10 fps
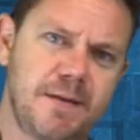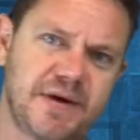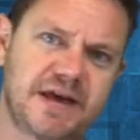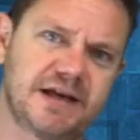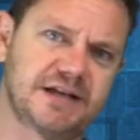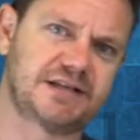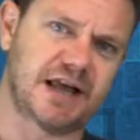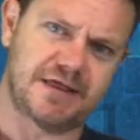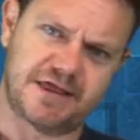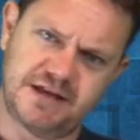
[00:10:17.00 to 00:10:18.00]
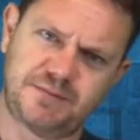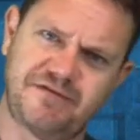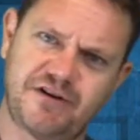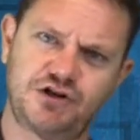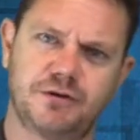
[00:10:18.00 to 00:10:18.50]
because these
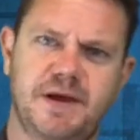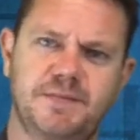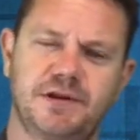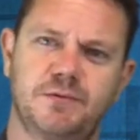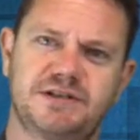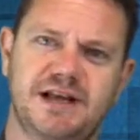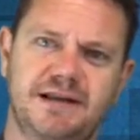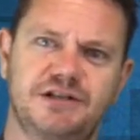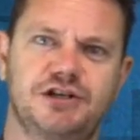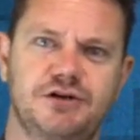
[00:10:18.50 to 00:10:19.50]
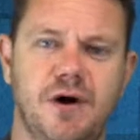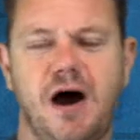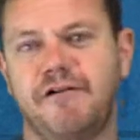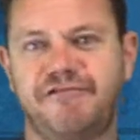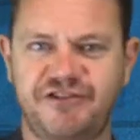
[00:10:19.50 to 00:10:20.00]
professional people that we're selling to
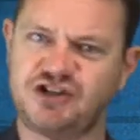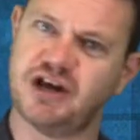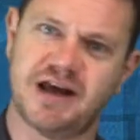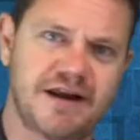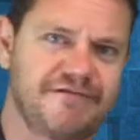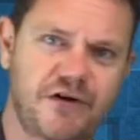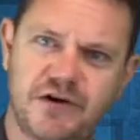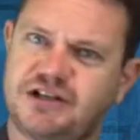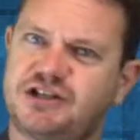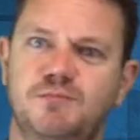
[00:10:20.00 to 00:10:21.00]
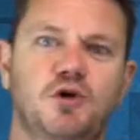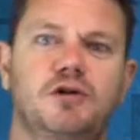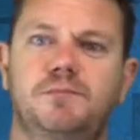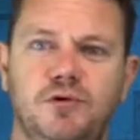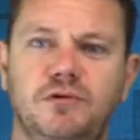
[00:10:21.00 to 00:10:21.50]
are fishing in a very
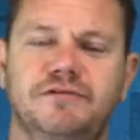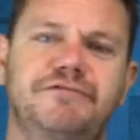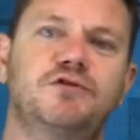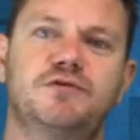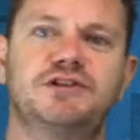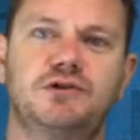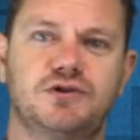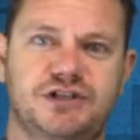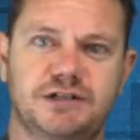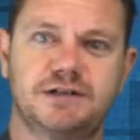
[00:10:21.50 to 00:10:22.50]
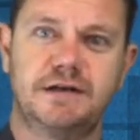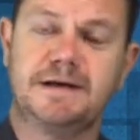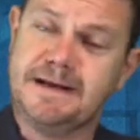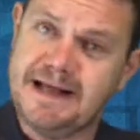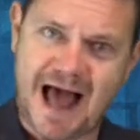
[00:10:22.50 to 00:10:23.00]
small pool for resources,
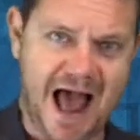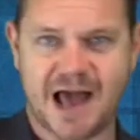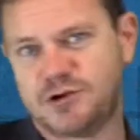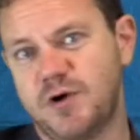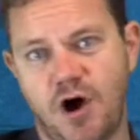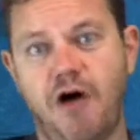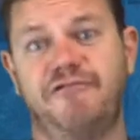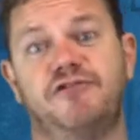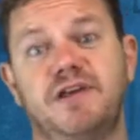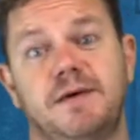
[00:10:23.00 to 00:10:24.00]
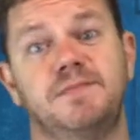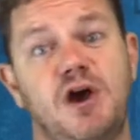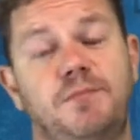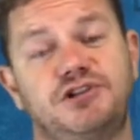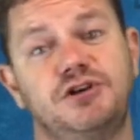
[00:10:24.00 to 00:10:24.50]
and we're offering them the
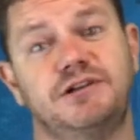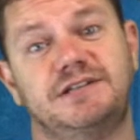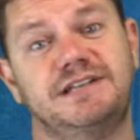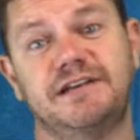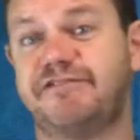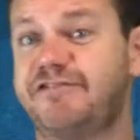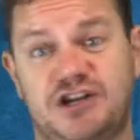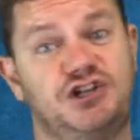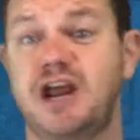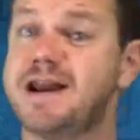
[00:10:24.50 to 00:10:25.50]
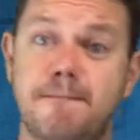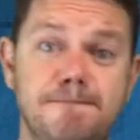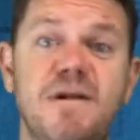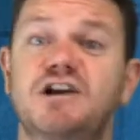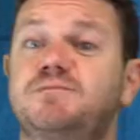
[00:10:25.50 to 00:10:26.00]
opportunity to fish in a
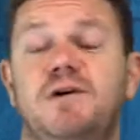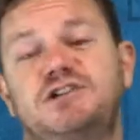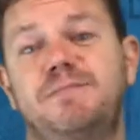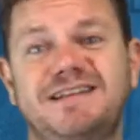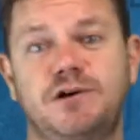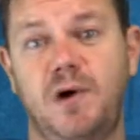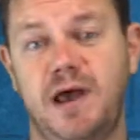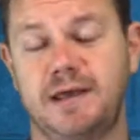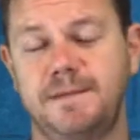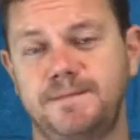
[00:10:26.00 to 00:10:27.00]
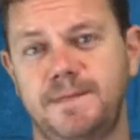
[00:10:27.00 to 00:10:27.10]
much, much better way.